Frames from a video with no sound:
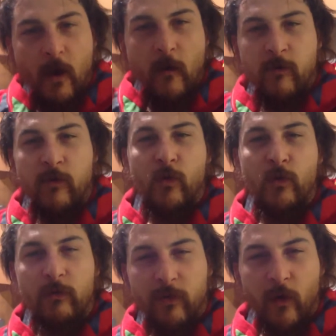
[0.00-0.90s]

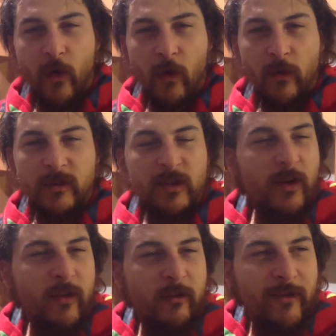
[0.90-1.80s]
food photo. You
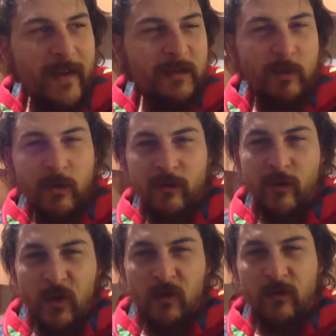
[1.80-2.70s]
know, the Facebook
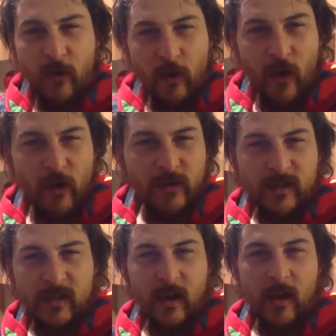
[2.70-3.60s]
food
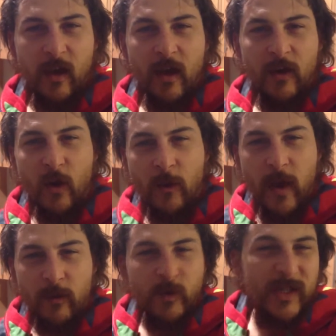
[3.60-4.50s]
photos, you know,
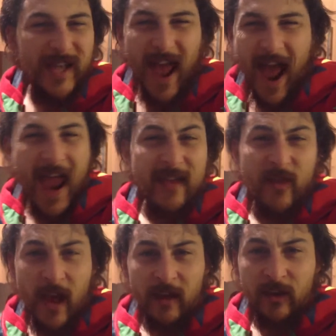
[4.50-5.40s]
people just hate
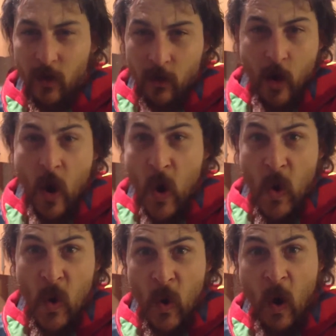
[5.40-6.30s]
that. You know,
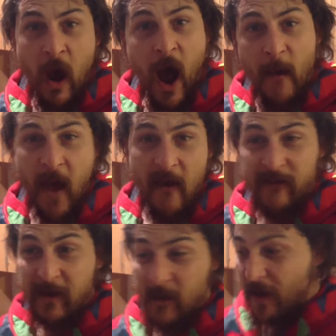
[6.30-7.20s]
ooh, I'm
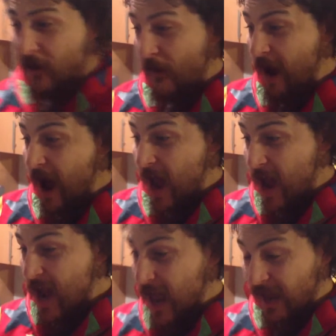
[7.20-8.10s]
having a meal,
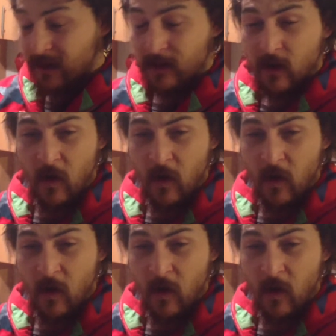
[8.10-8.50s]
click.